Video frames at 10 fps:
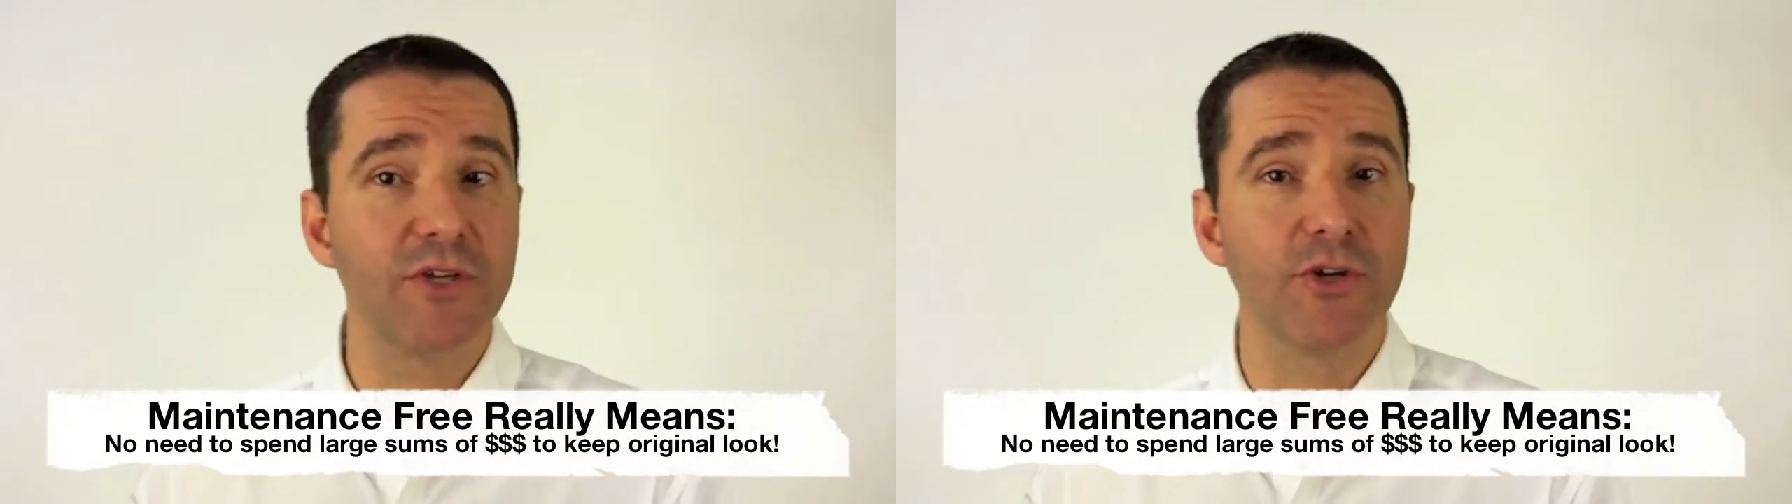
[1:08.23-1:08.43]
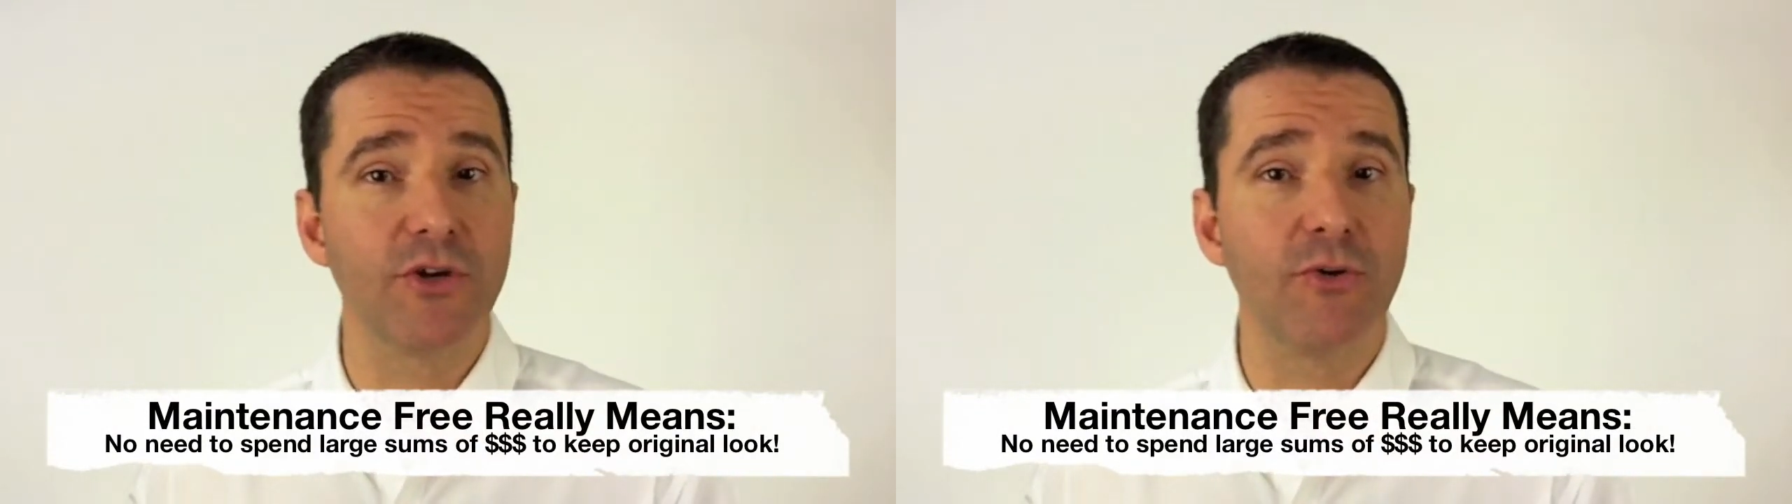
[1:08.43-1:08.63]

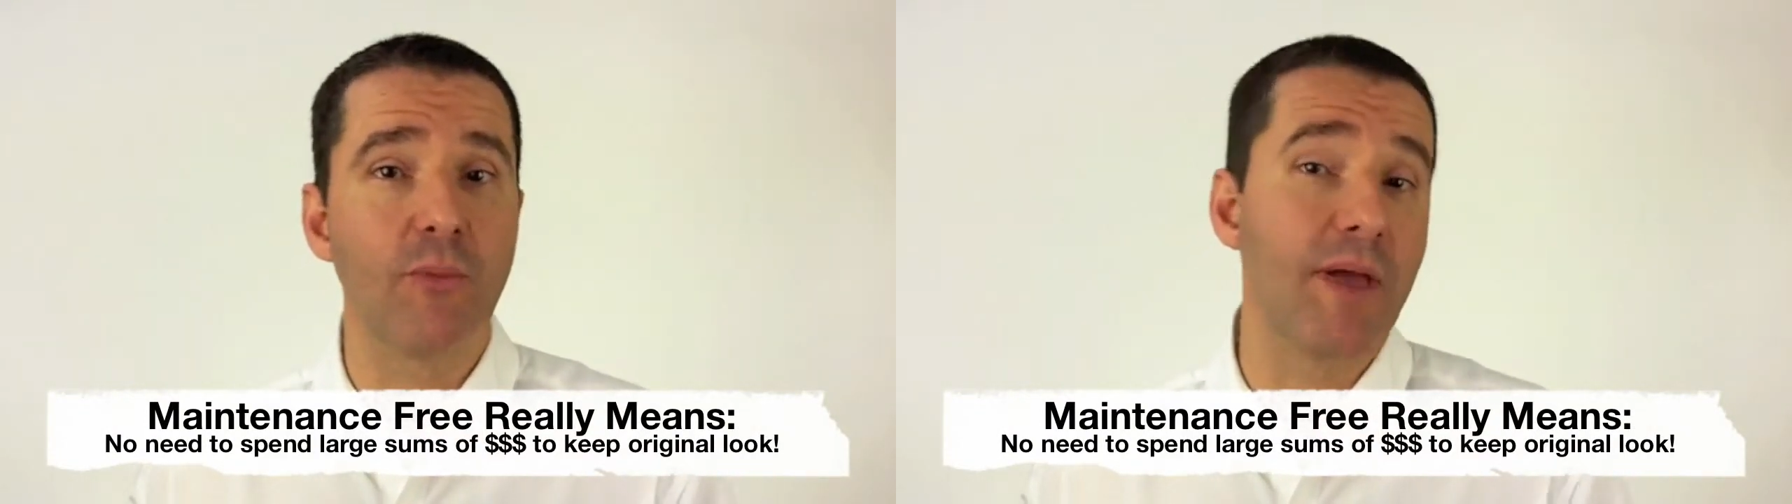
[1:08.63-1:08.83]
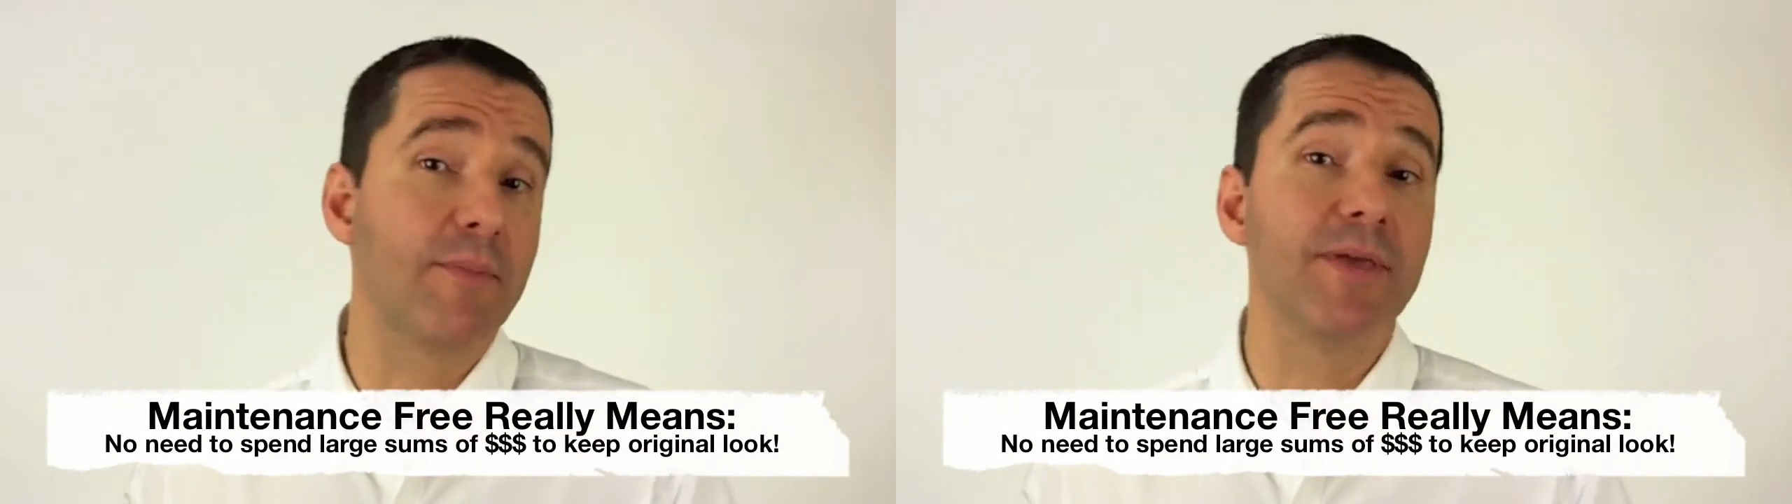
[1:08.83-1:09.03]
a year
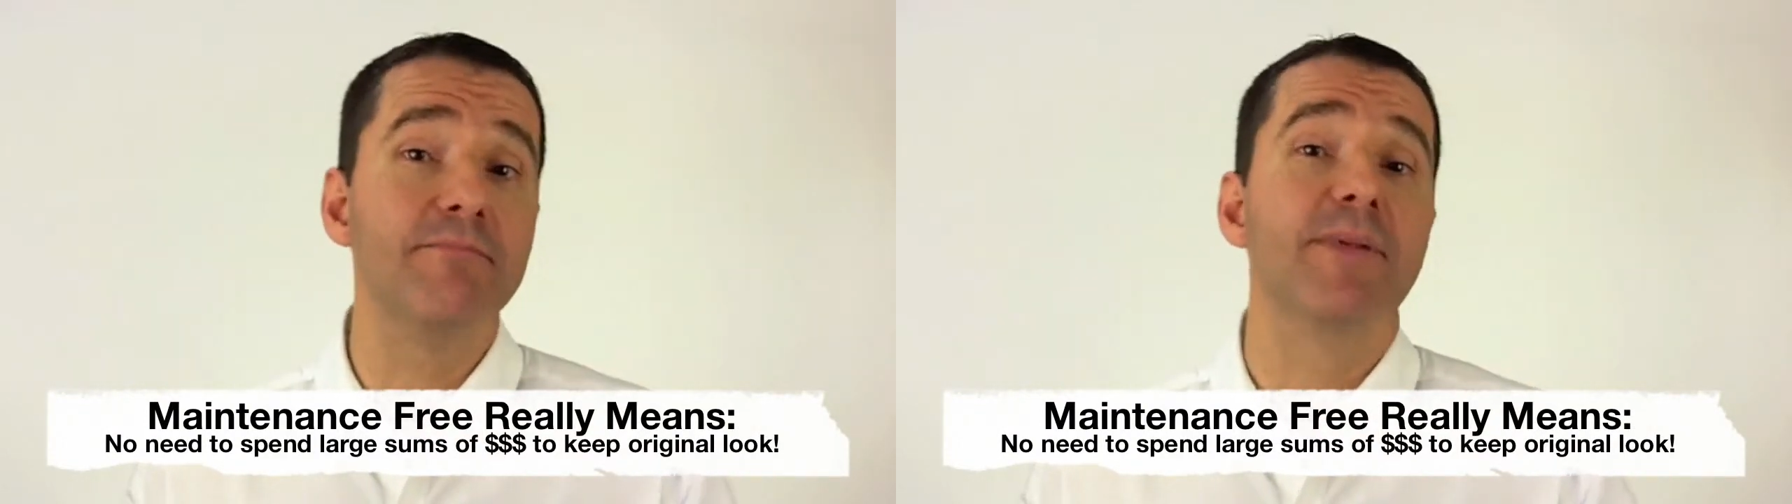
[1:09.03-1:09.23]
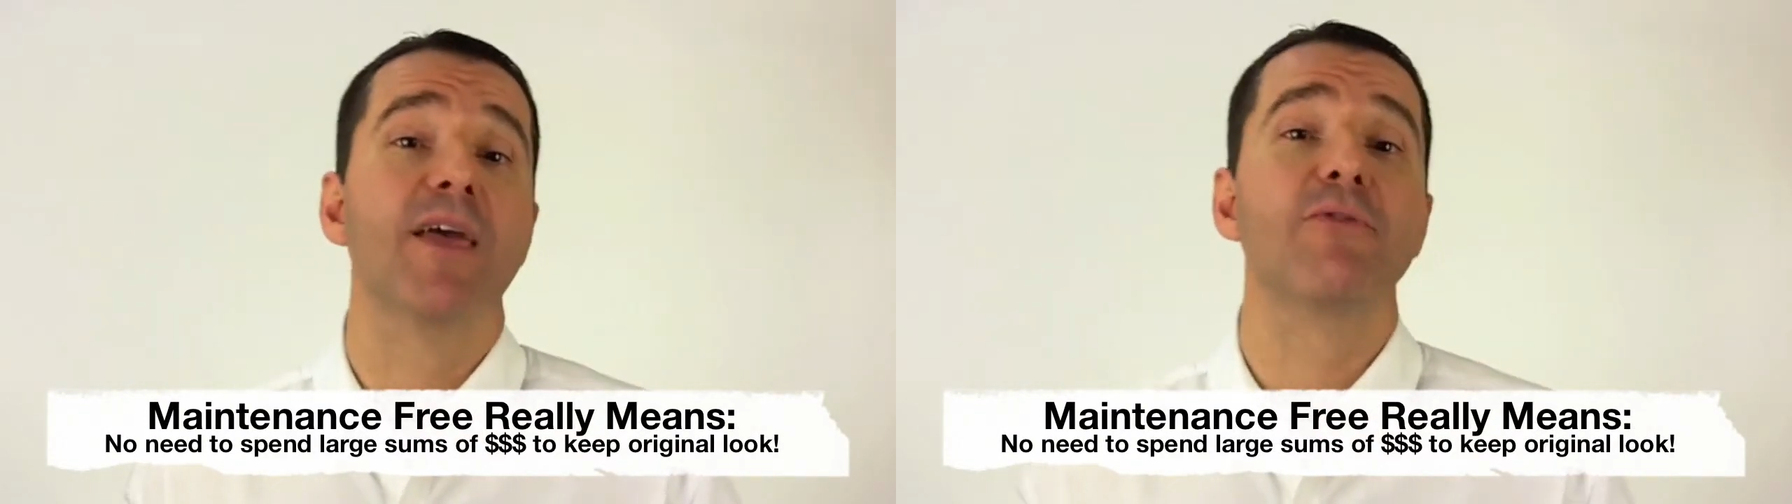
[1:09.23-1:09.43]
or
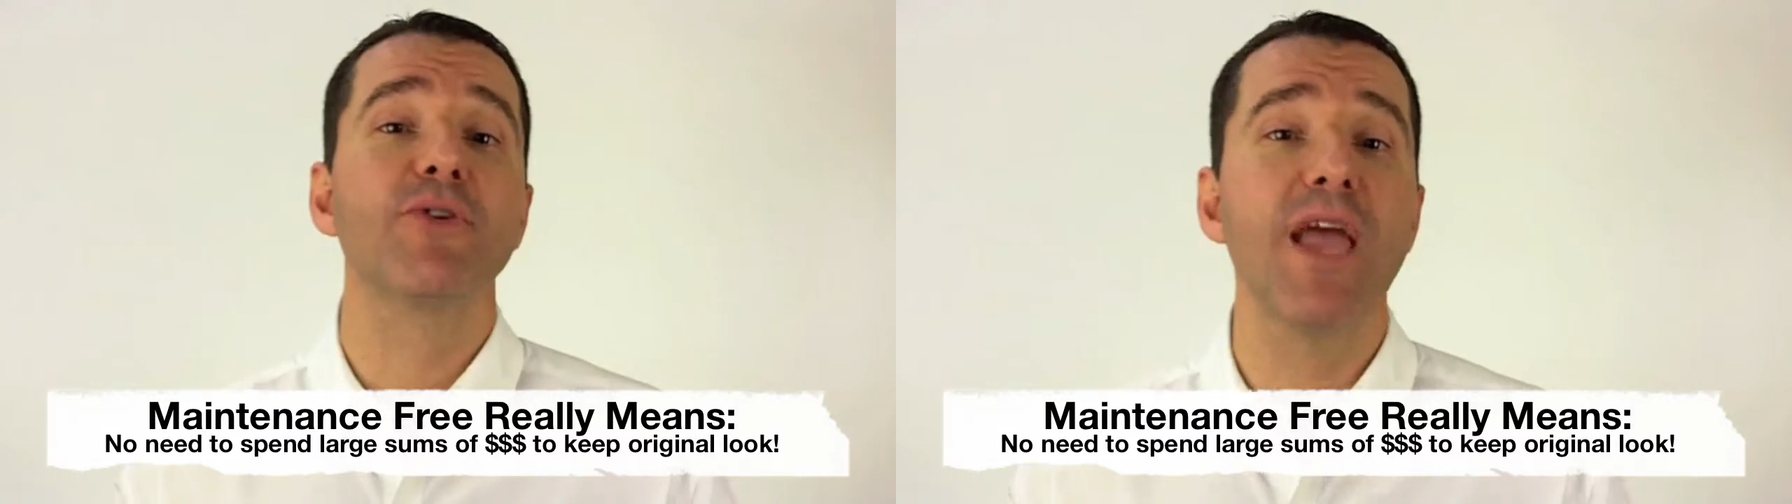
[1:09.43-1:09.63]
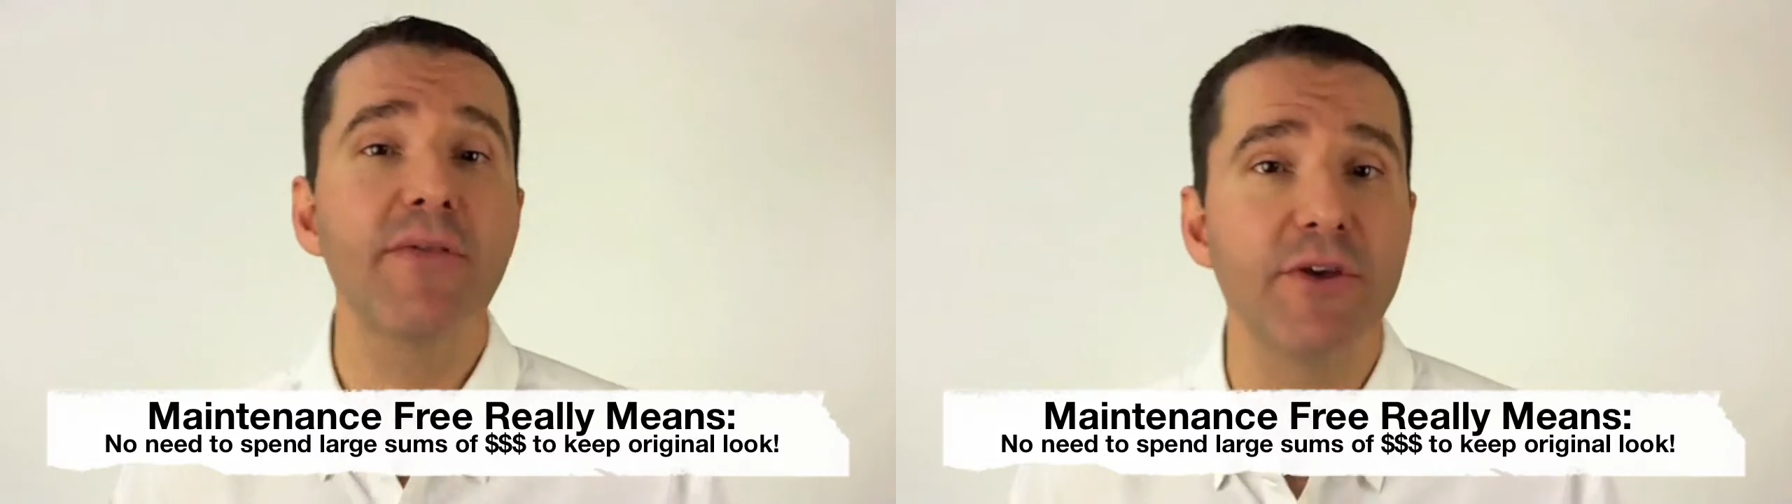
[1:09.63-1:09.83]
maybe
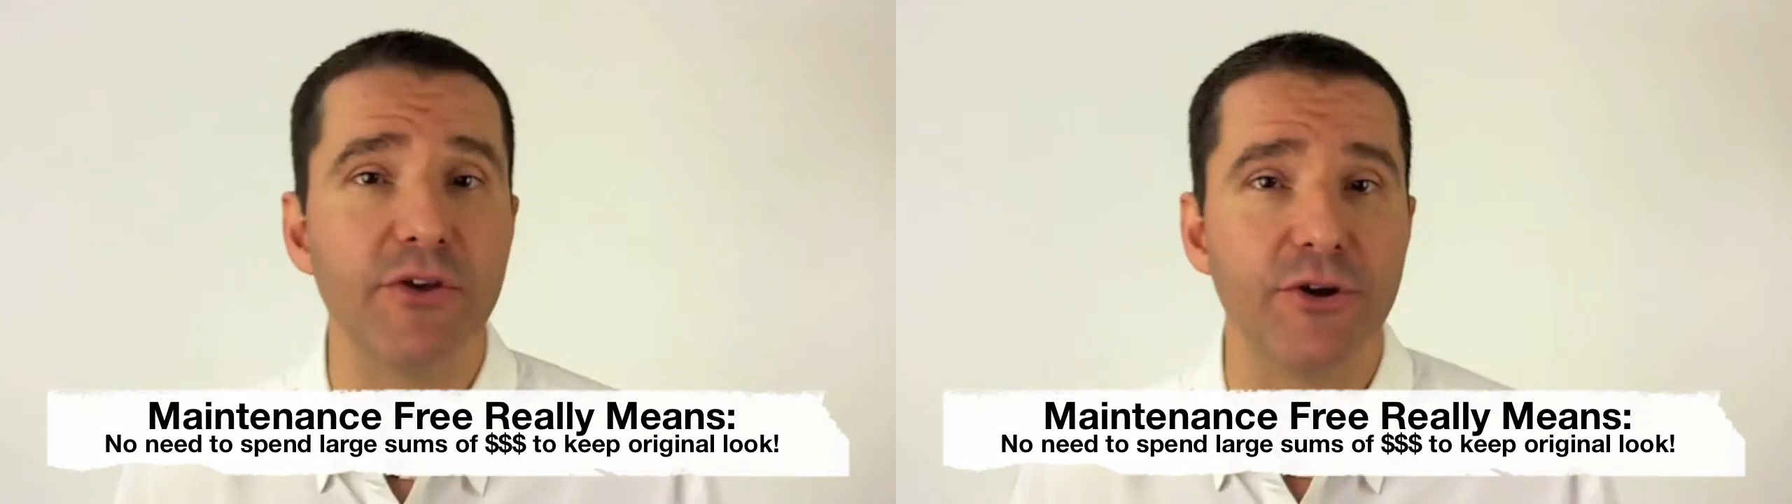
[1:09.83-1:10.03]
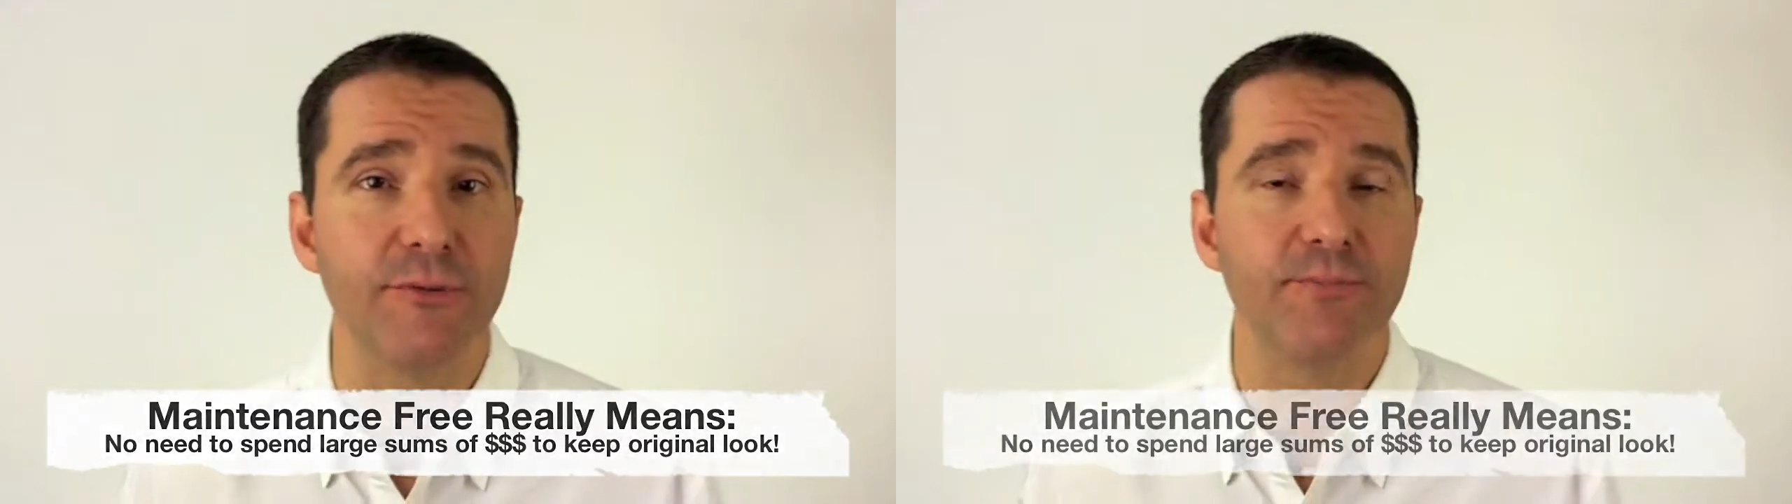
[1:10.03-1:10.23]
every other
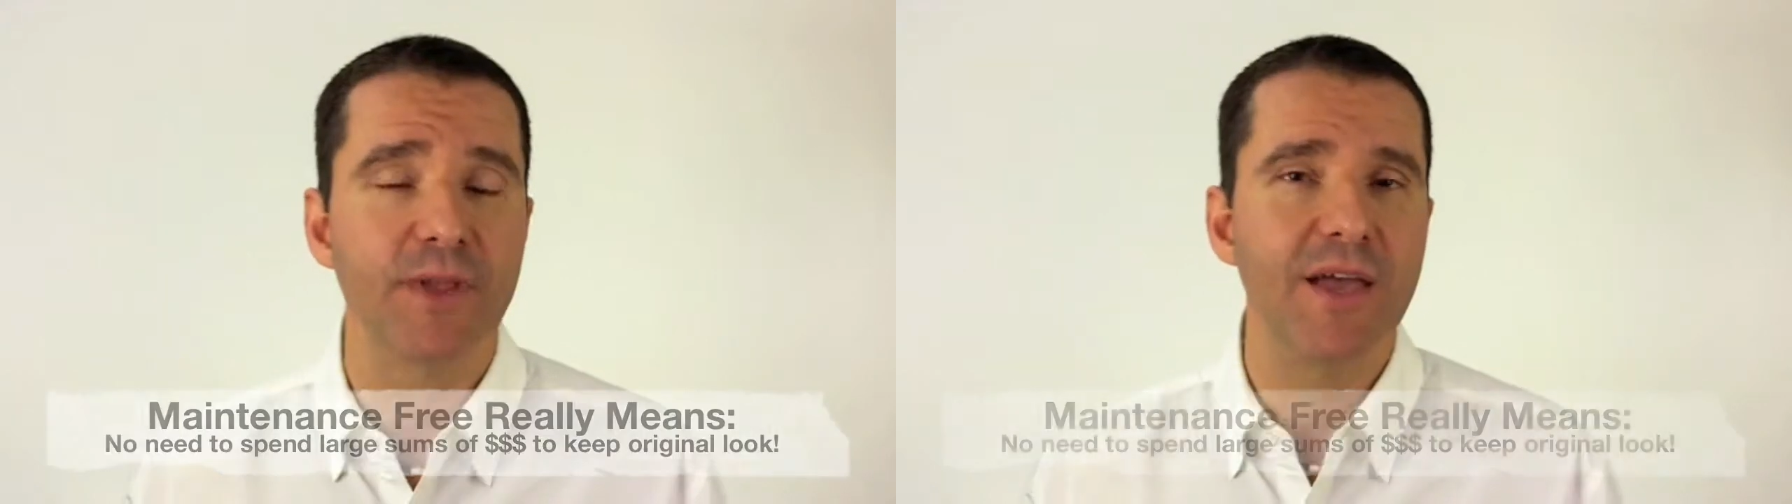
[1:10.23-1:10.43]
year.